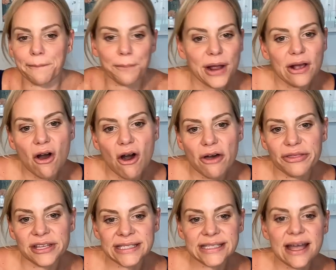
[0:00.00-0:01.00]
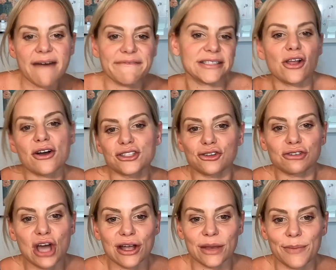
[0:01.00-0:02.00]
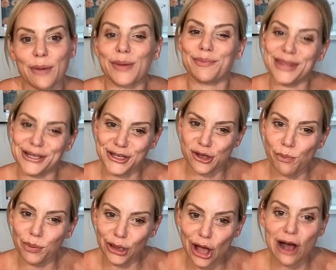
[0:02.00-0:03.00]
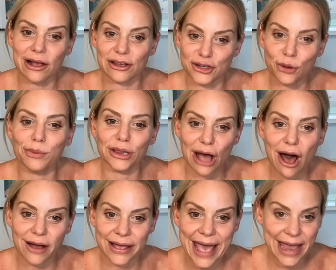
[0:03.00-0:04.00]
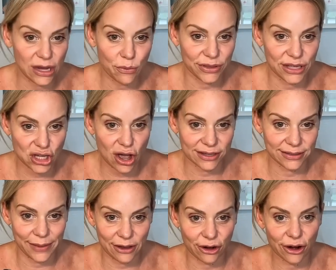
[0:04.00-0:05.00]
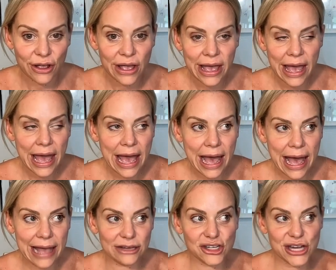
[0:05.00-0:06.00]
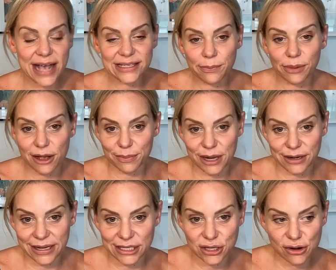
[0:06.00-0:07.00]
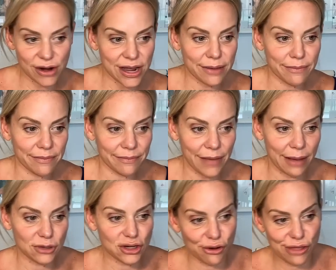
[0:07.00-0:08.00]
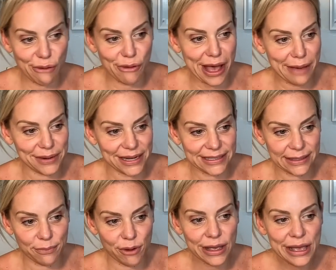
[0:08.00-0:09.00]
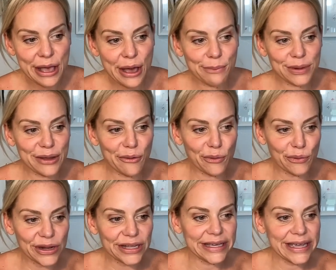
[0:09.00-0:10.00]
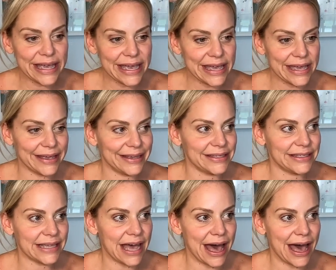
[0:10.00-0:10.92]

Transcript: bring all the stuff, as long as you're talking about me. But then she'll block anyone that talks about her. She hasn't blocked me on Instagram. I'm sure that will happen at some point, but it really is